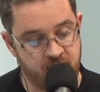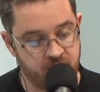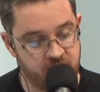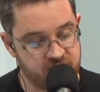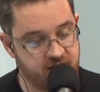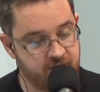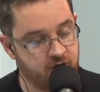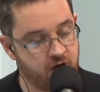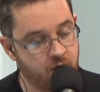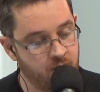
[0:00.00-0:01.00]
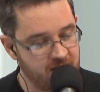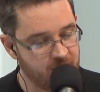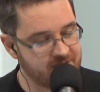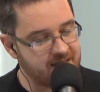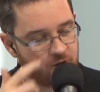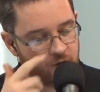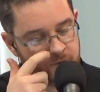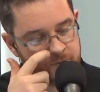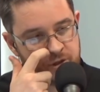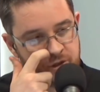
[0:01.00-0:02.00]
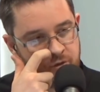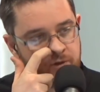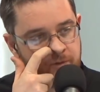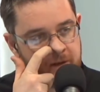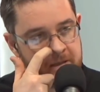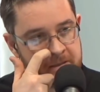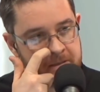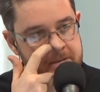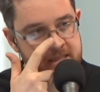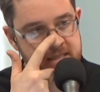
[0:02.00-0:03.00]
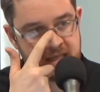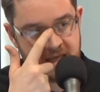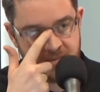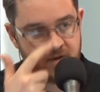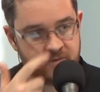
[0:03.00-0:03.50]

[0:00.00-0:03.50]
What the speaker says: career, 7-0. Was that it was the undefeated season he came off?